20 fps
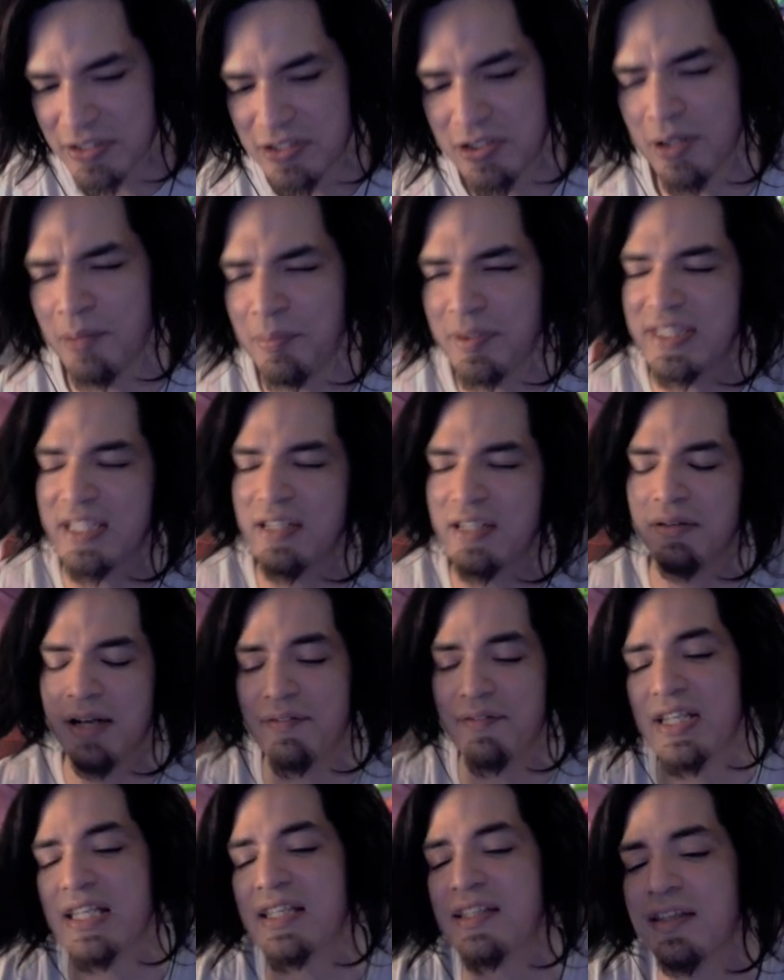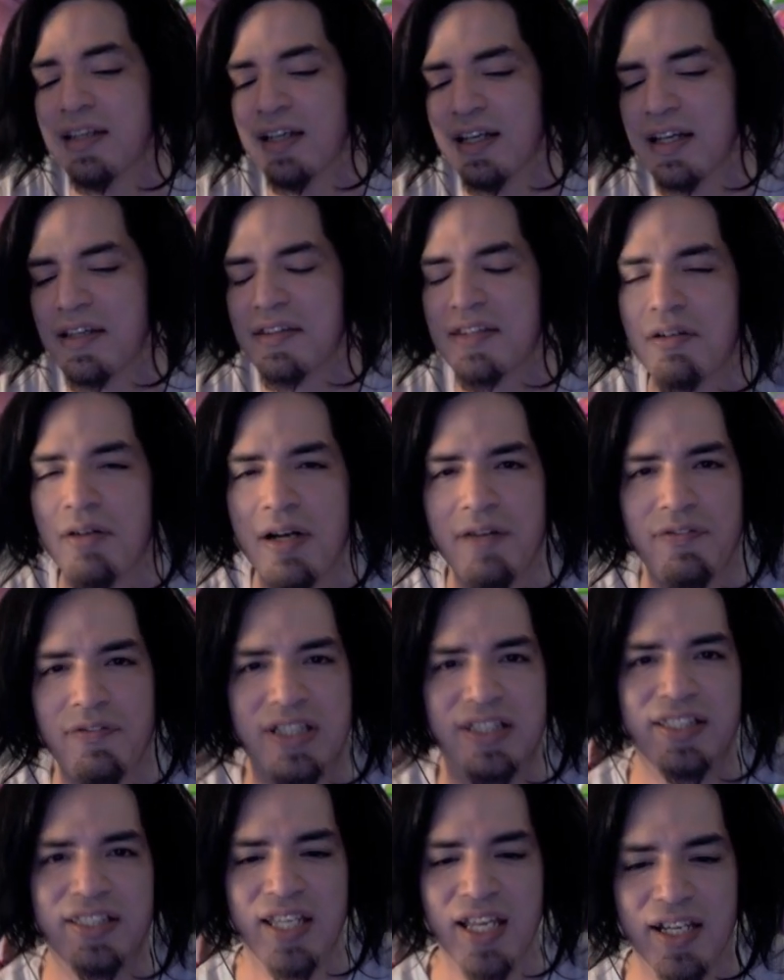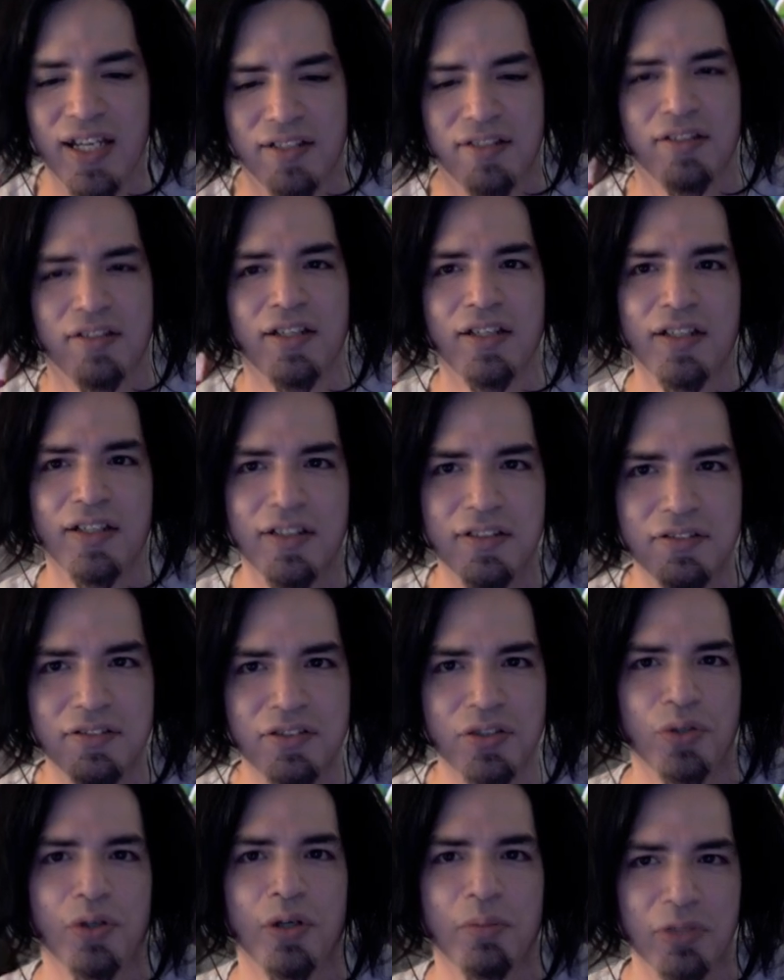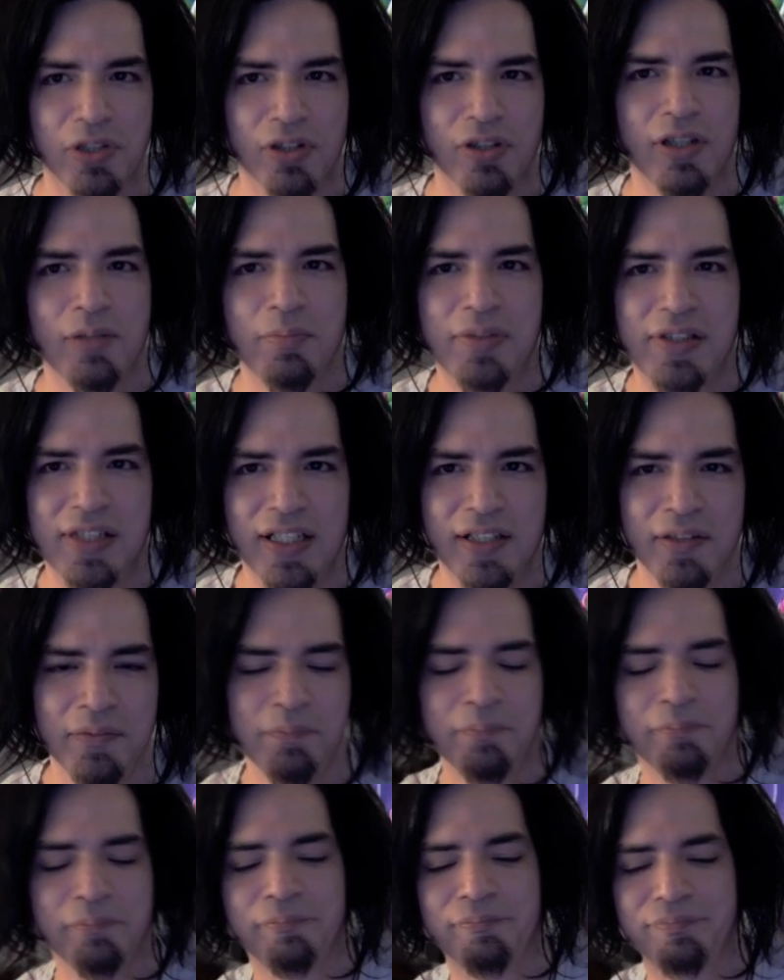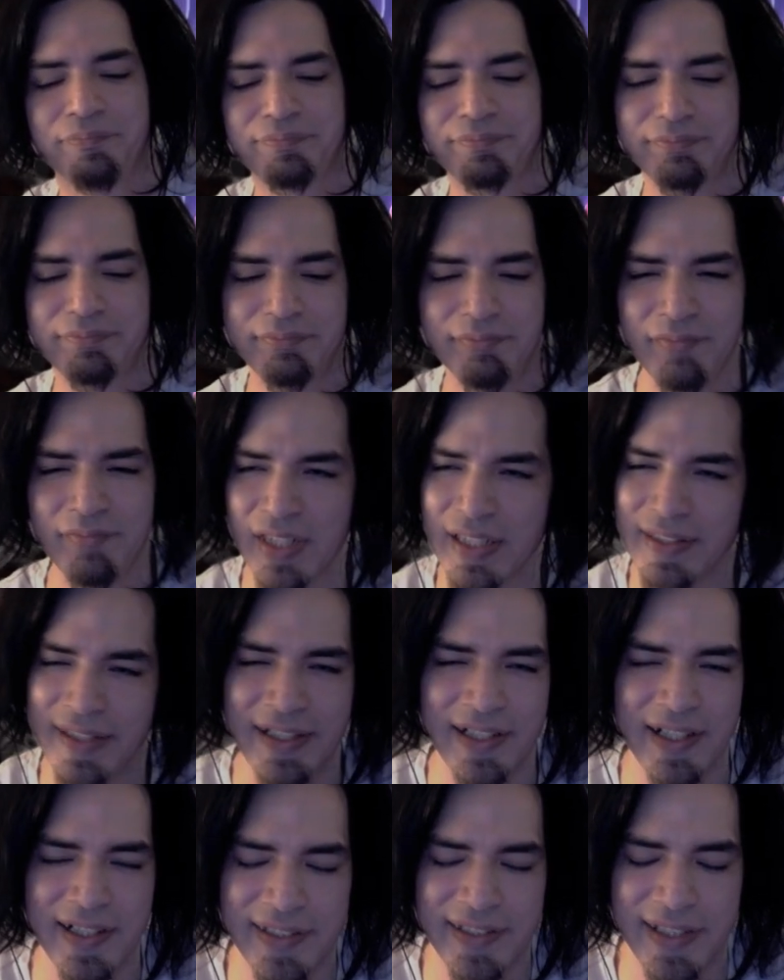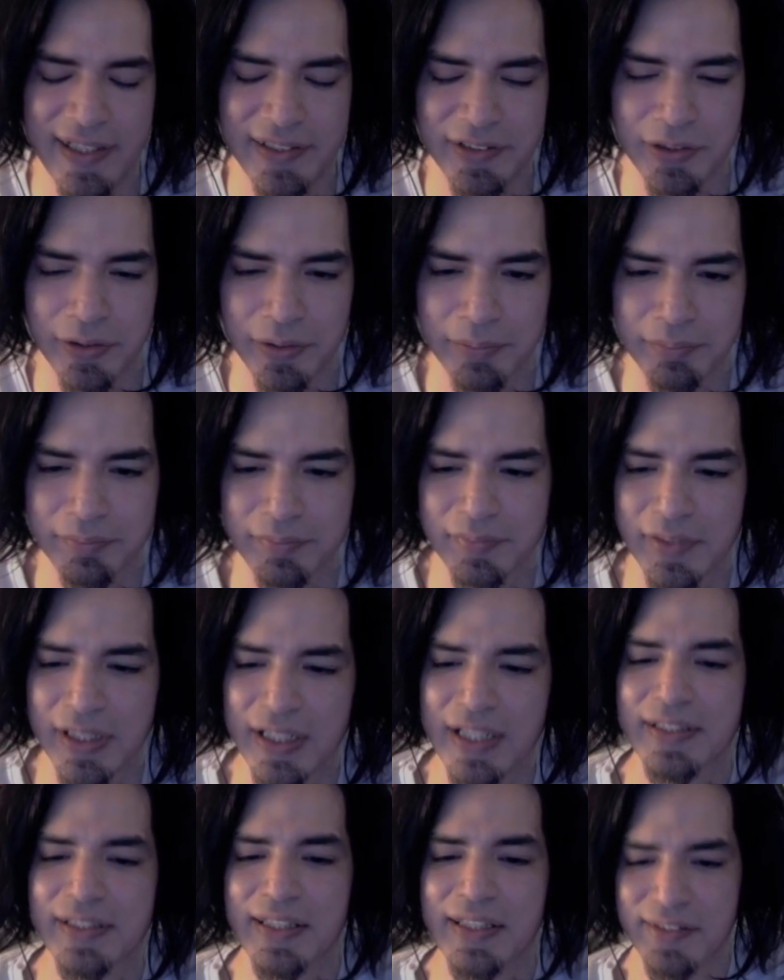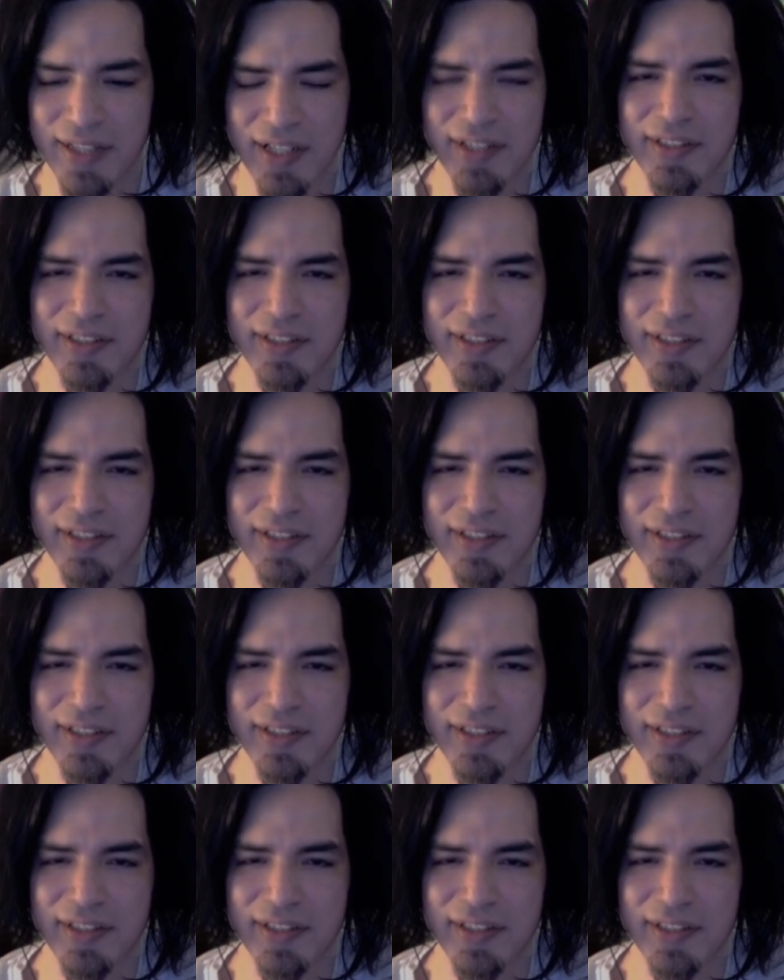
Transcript: to them, but they don't have any, they don't have a kick to them, you know what I'm saying? They ain't got a kick to them. These got a